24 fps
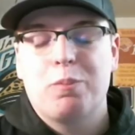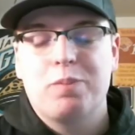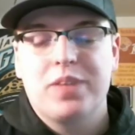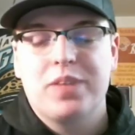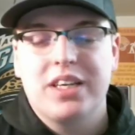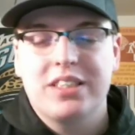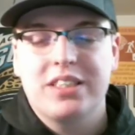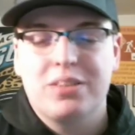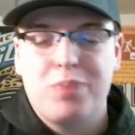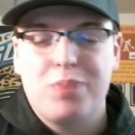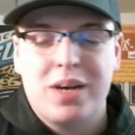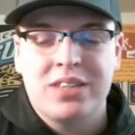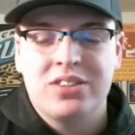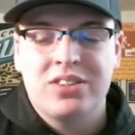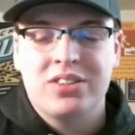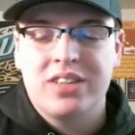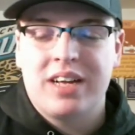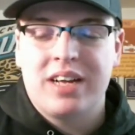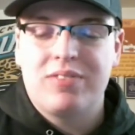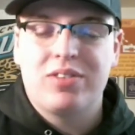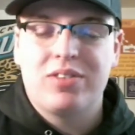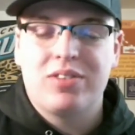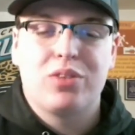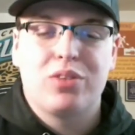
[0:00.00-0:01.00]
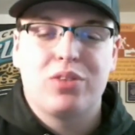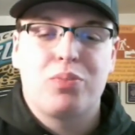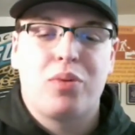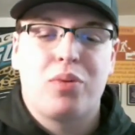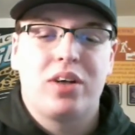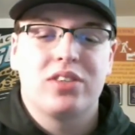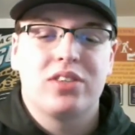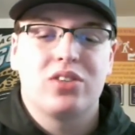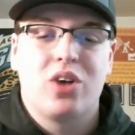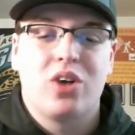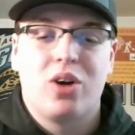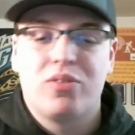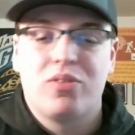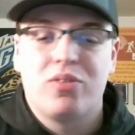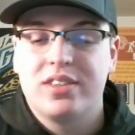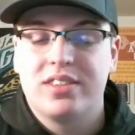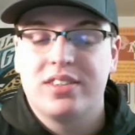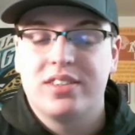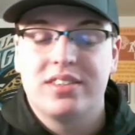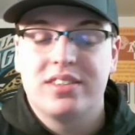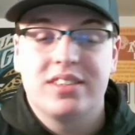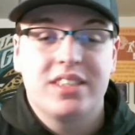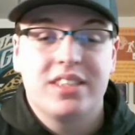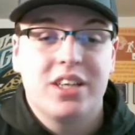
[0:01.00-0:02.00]
especially after this press conference
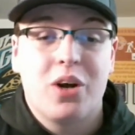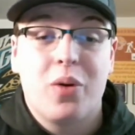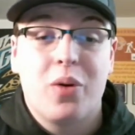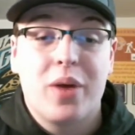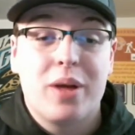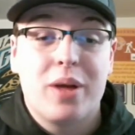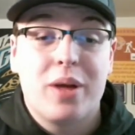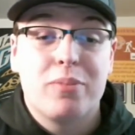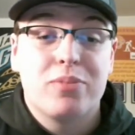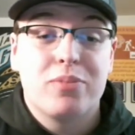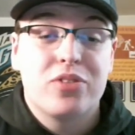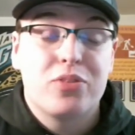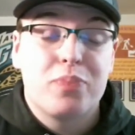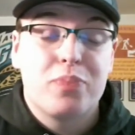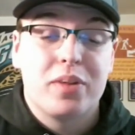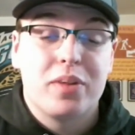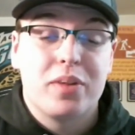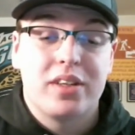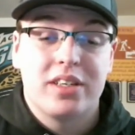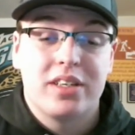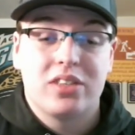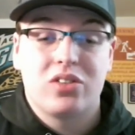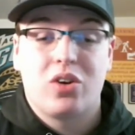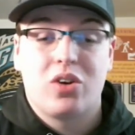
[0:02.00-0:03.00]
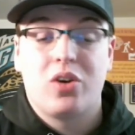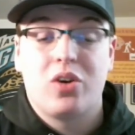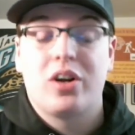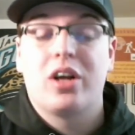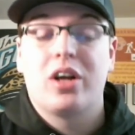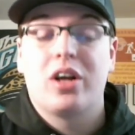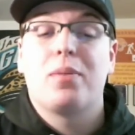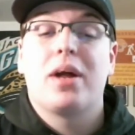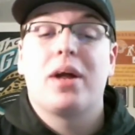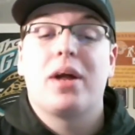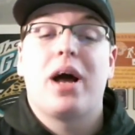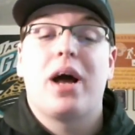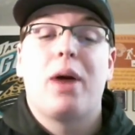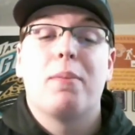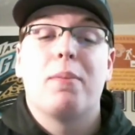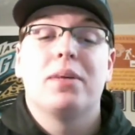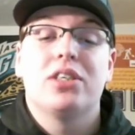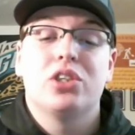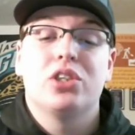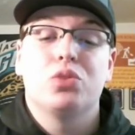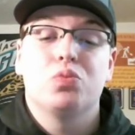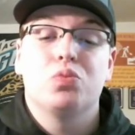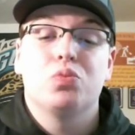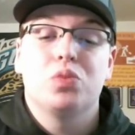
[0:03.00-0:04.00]
and, you know, him spilling his heart out about how
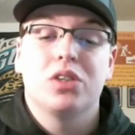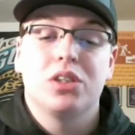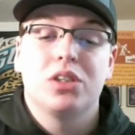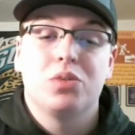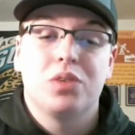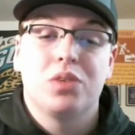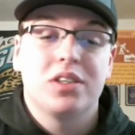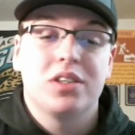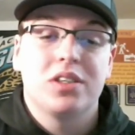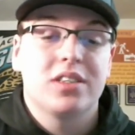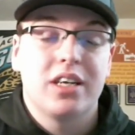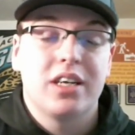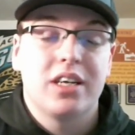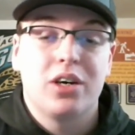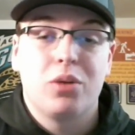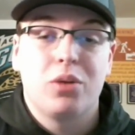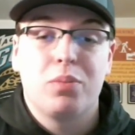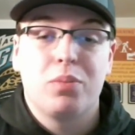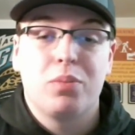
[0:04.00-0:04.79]
much he really wants to help